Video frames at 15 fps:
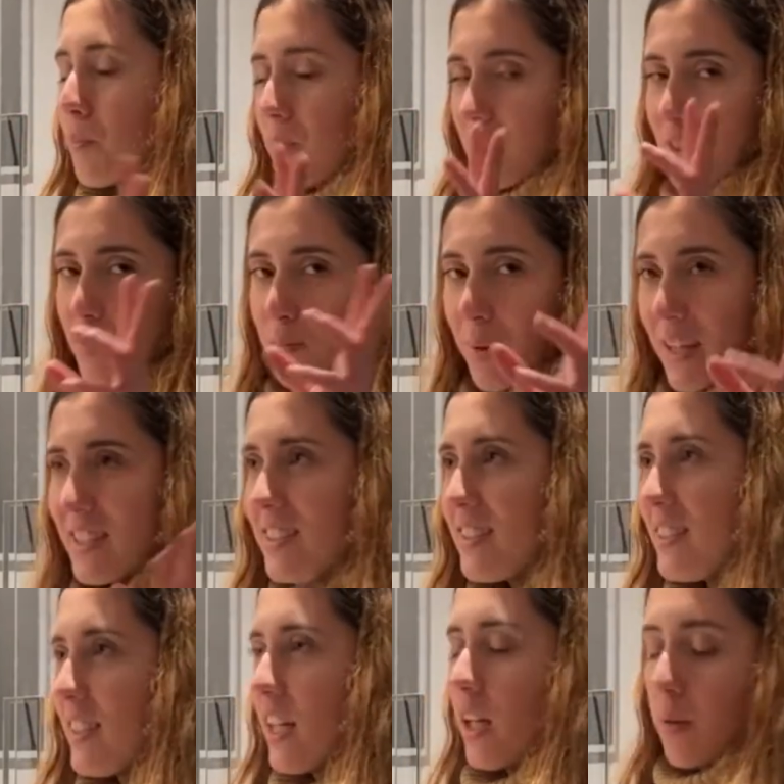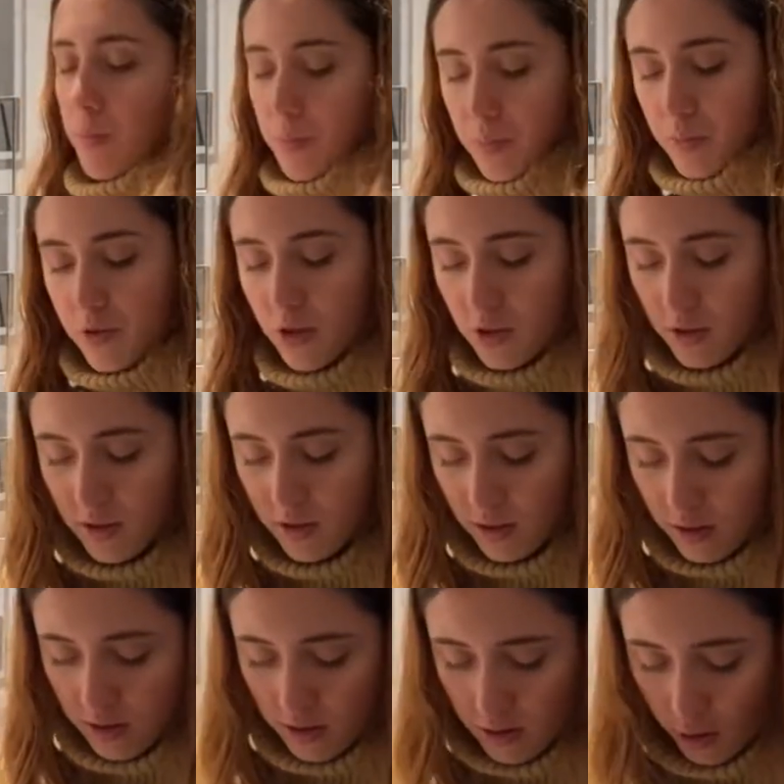spice it up.
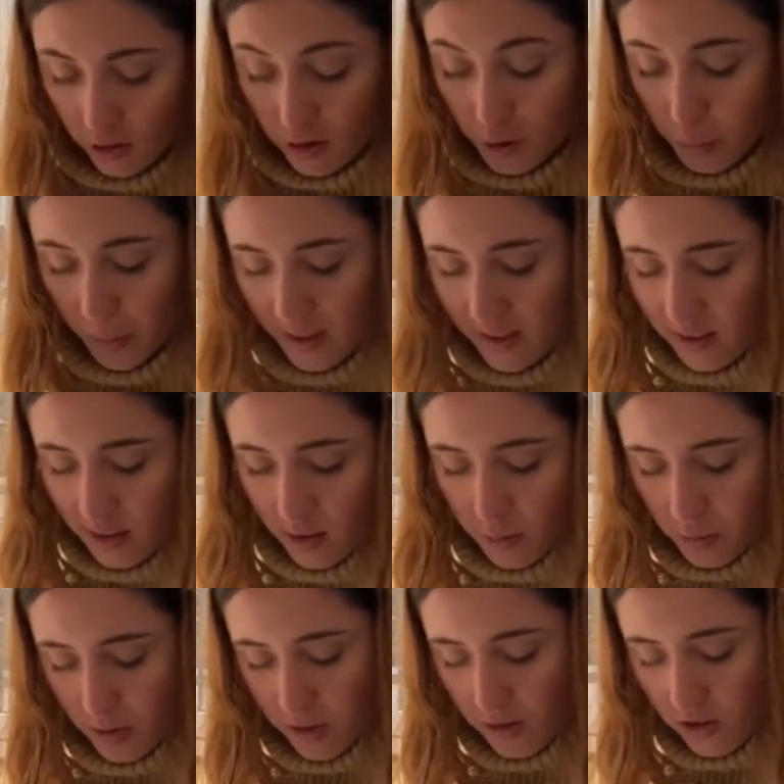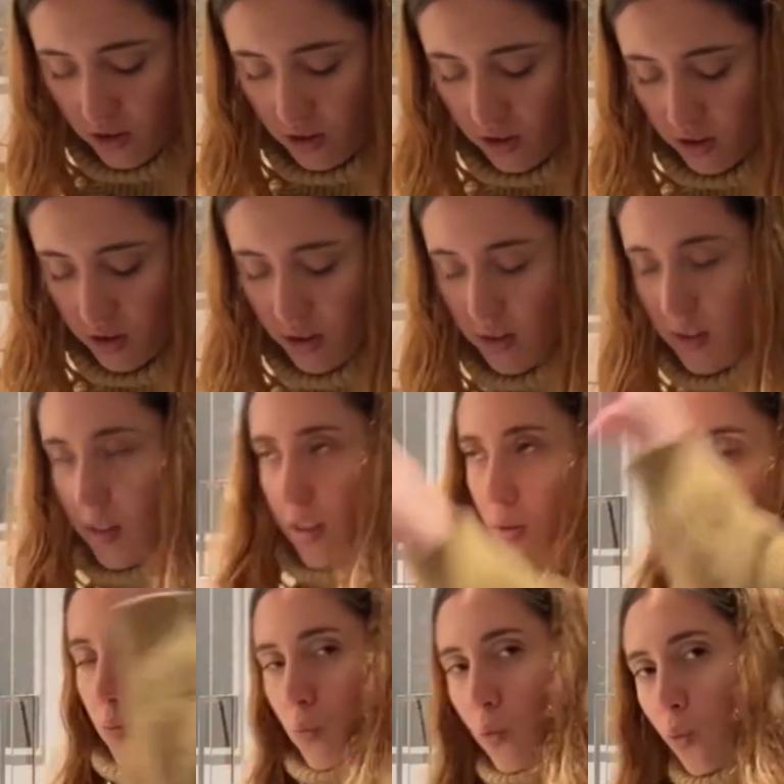Just not spicy, but just.
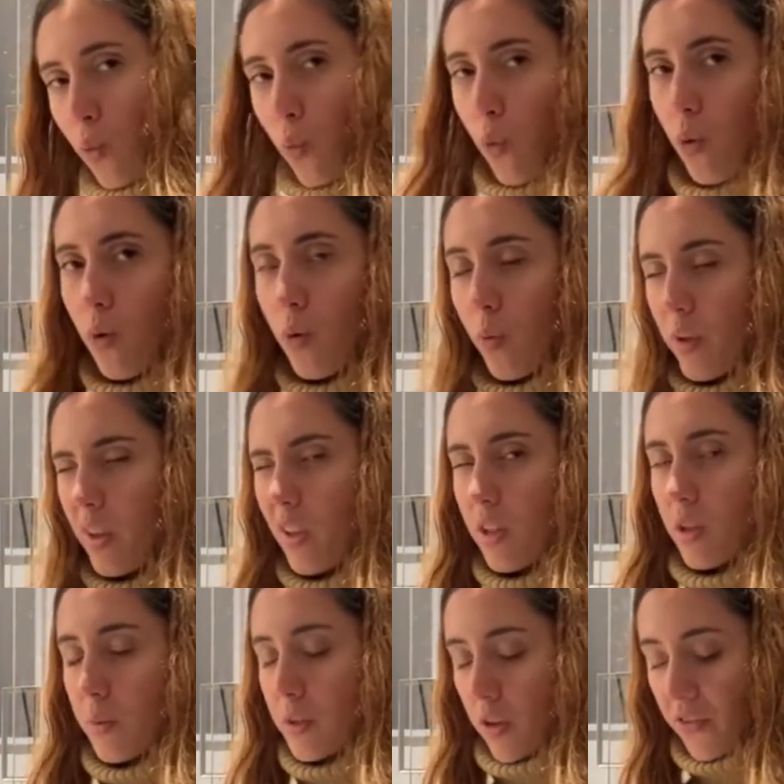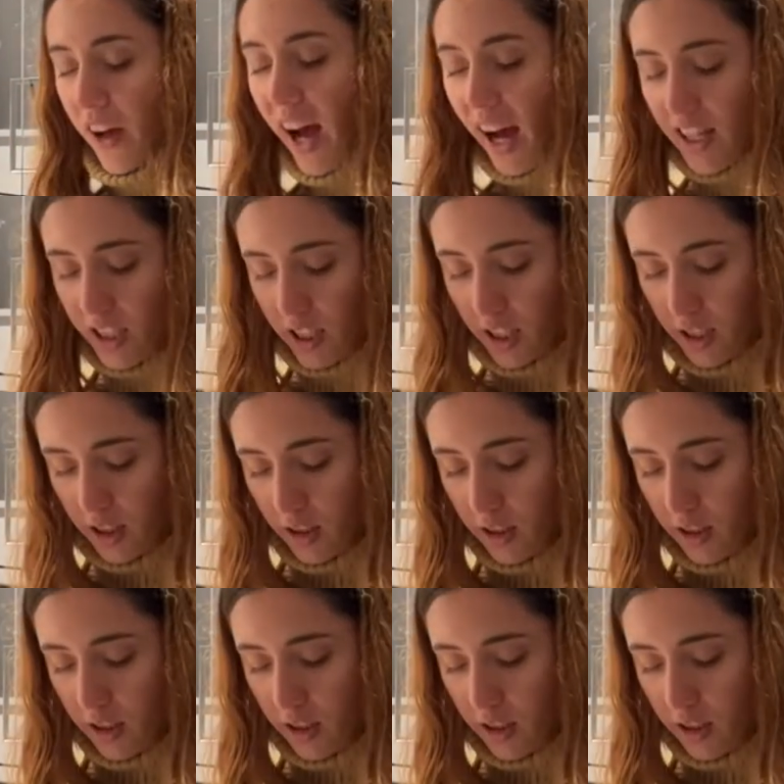With a little bit of honey.